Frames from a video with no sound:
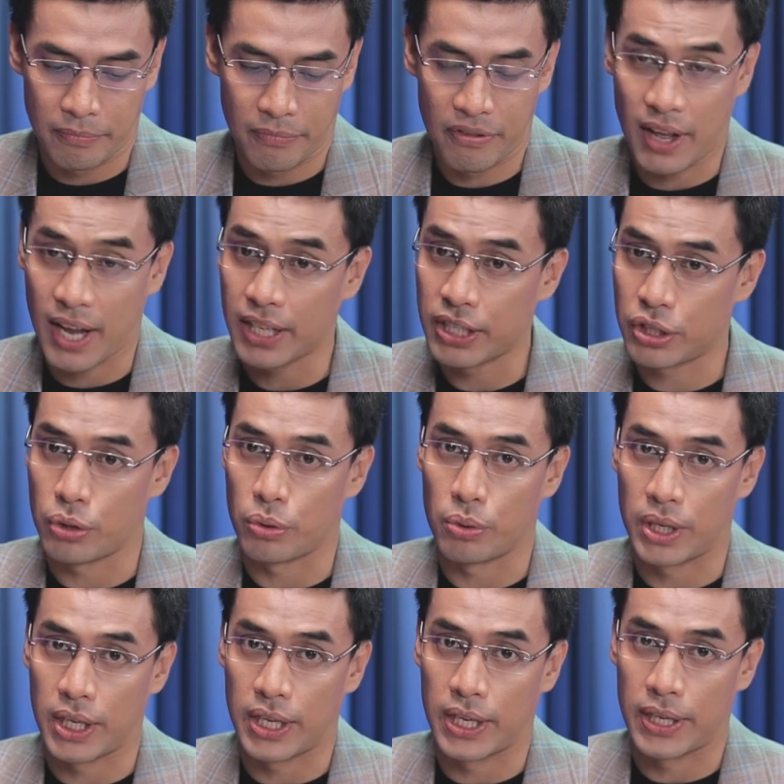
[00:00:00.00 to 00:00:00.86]
thanks
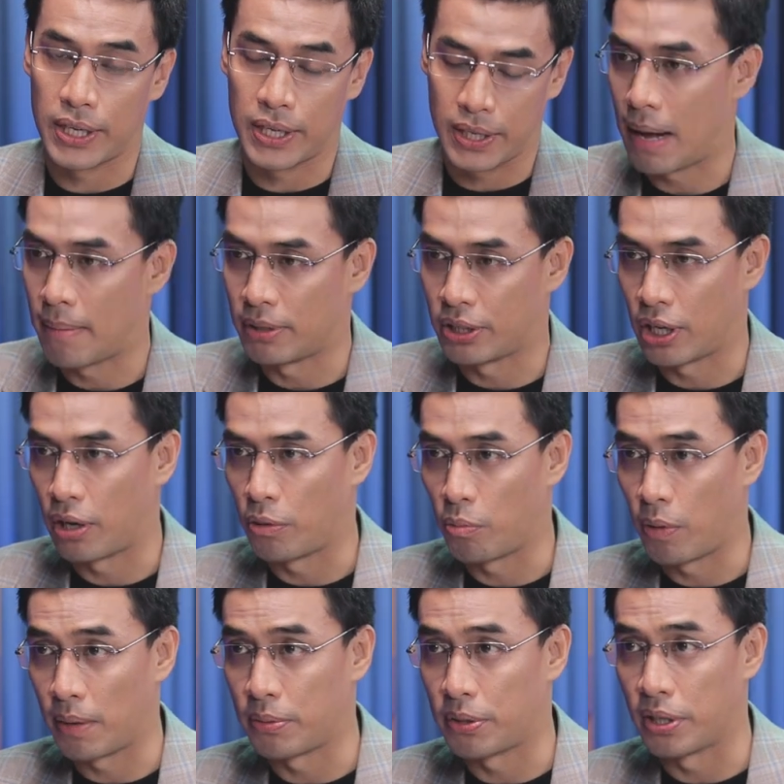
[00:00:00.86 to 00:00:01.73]
to the
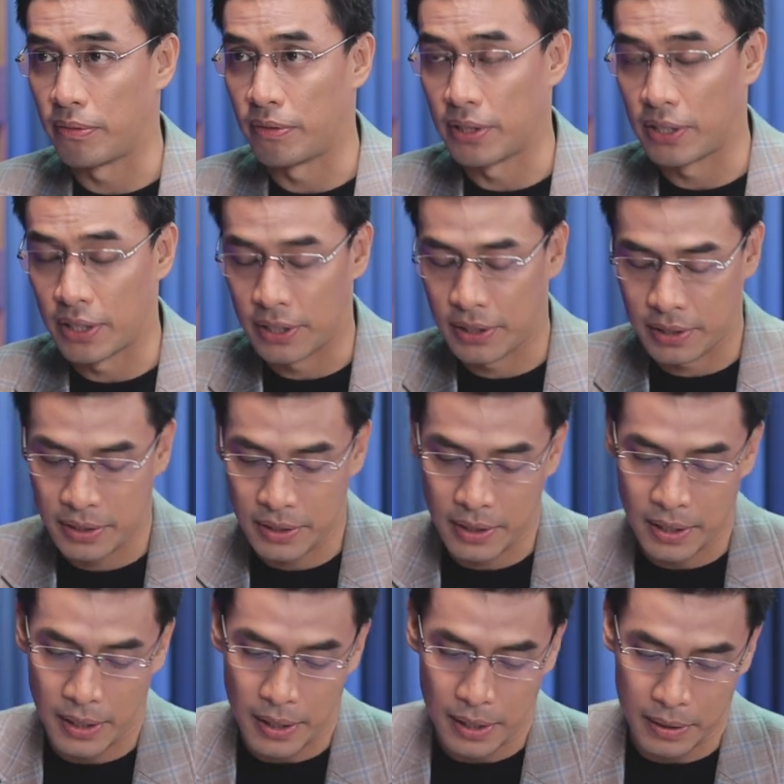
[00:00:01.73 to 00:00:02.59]
Amazon Web Services
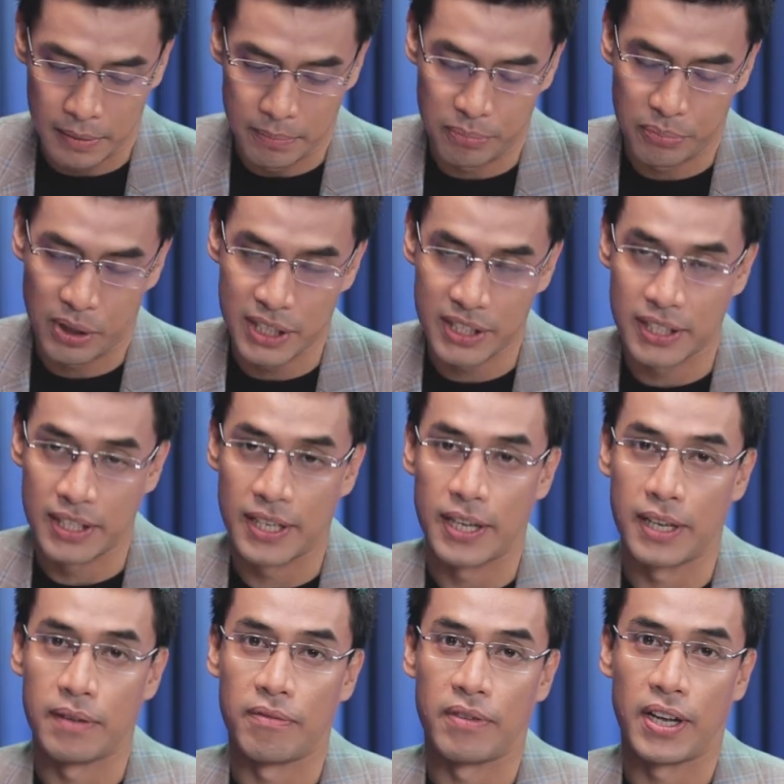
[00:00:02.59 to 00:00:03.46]
present
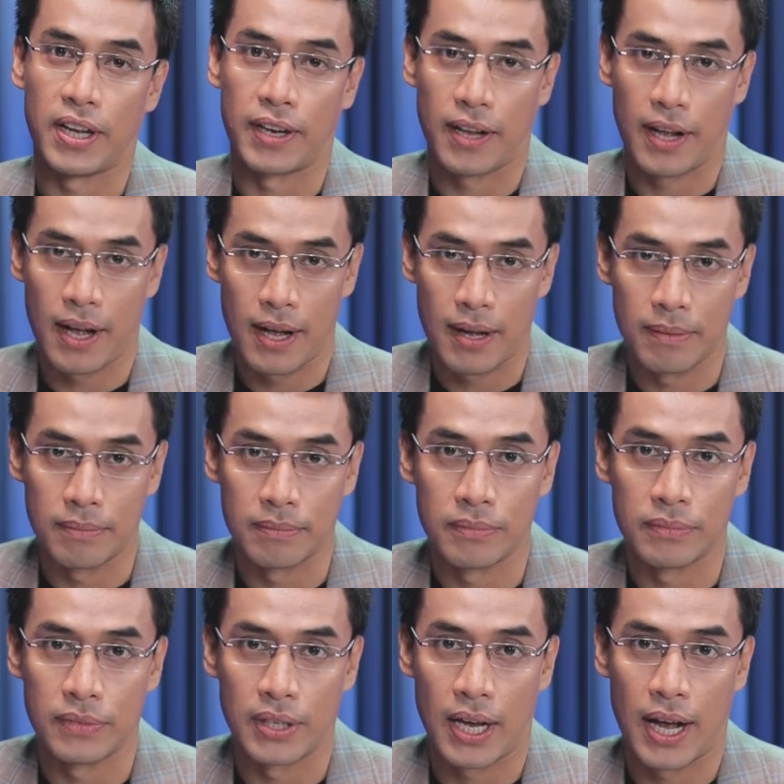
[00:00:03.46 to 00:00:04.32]
here in
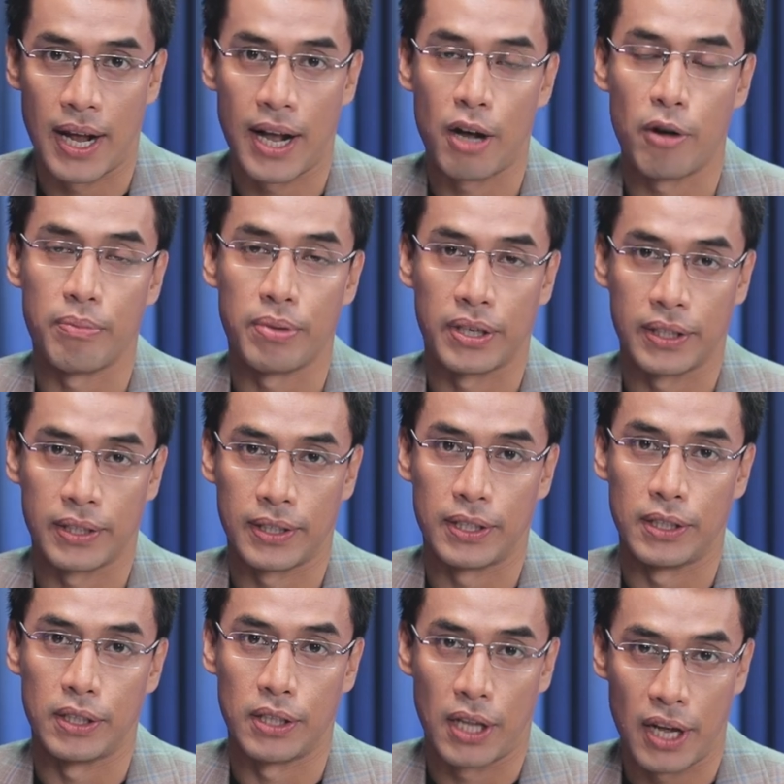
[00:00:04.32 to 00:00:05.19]
Vietnam, they are helping
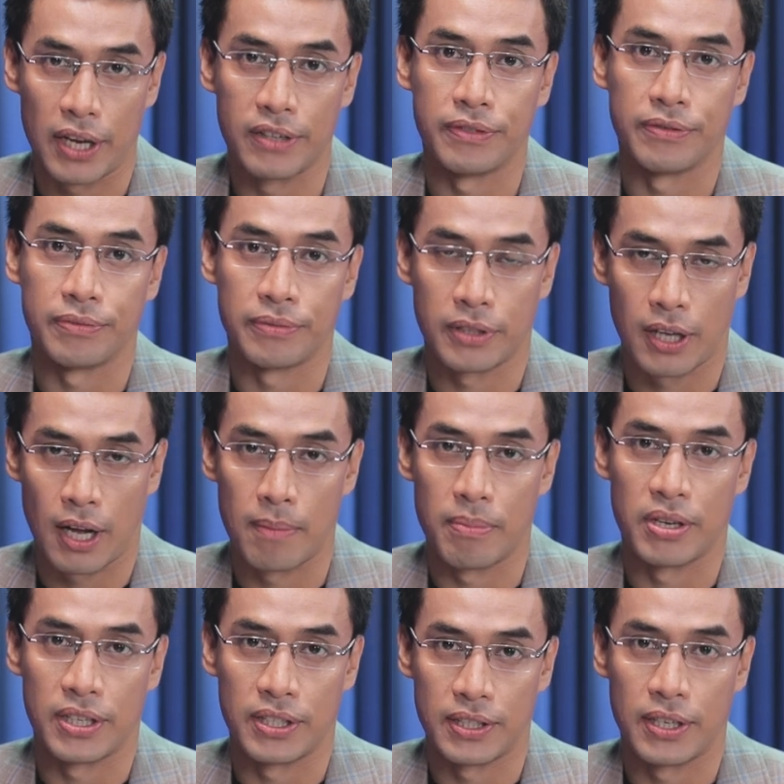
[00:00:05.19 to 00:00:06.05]
a lot of
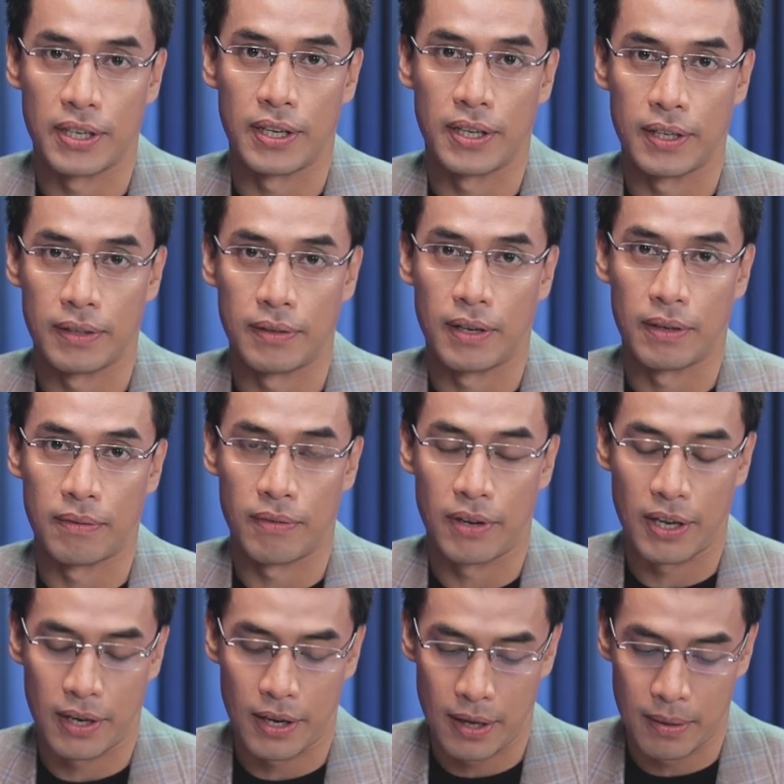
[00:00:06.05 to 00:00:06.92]
companies here in
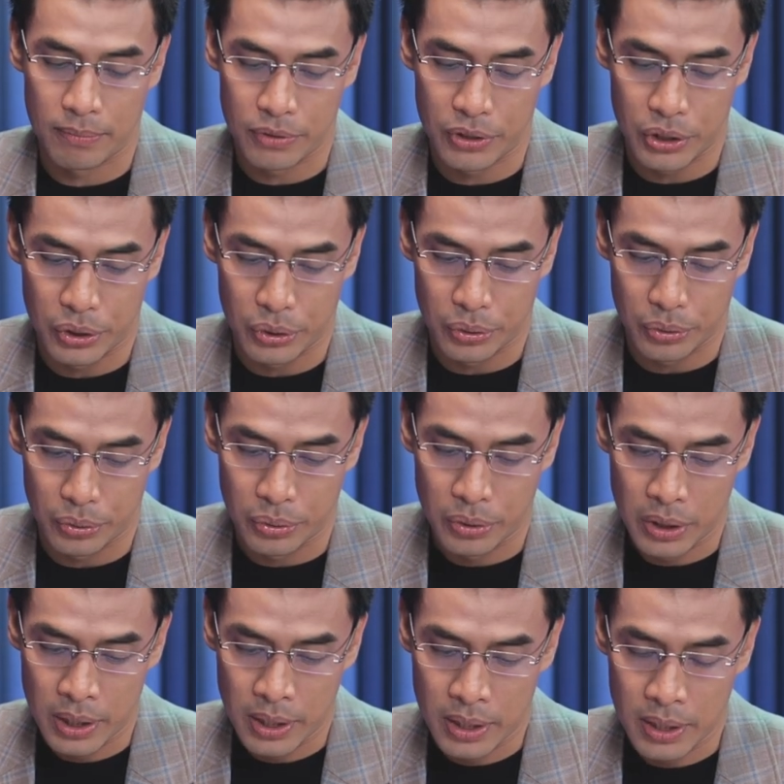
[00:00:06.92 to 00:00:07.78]
Vietnam to
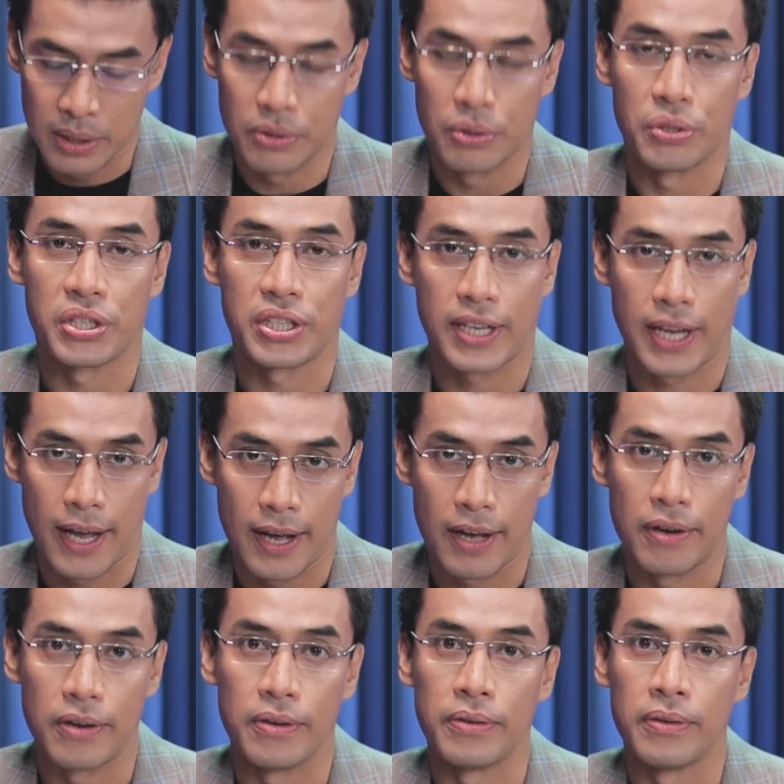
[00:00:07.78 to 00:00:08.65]

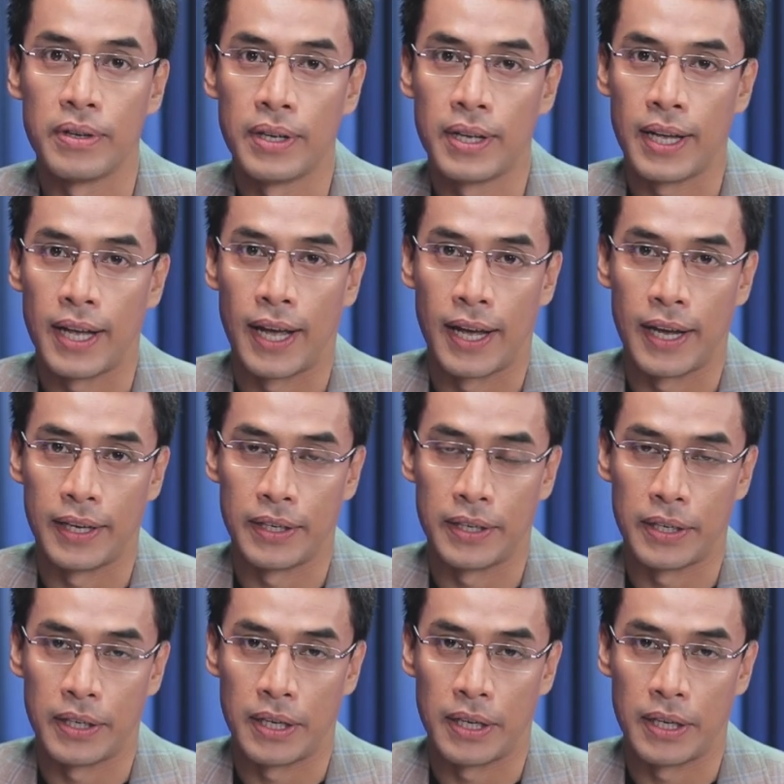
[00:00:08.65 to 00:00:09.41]
scale and